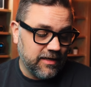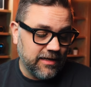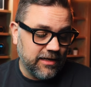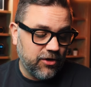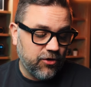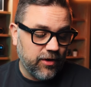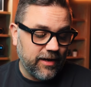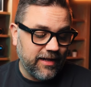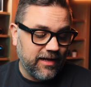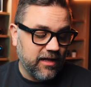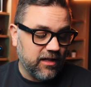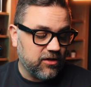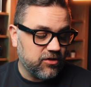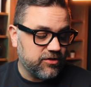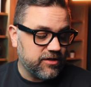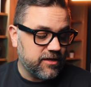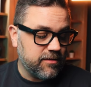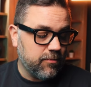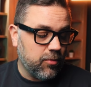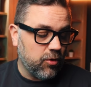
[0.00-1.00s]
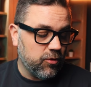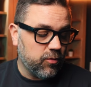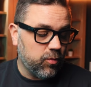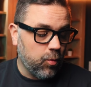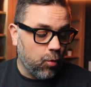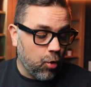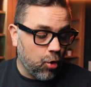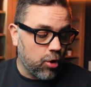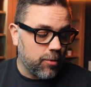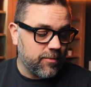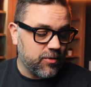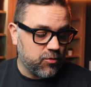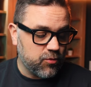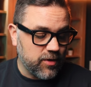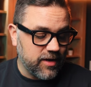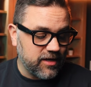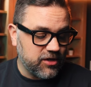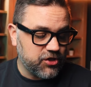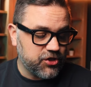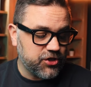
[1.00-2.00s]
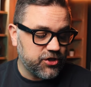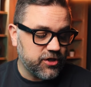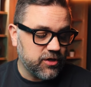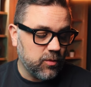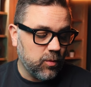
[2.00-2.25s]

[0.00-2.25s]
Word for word: creating colors that are both warm and rich,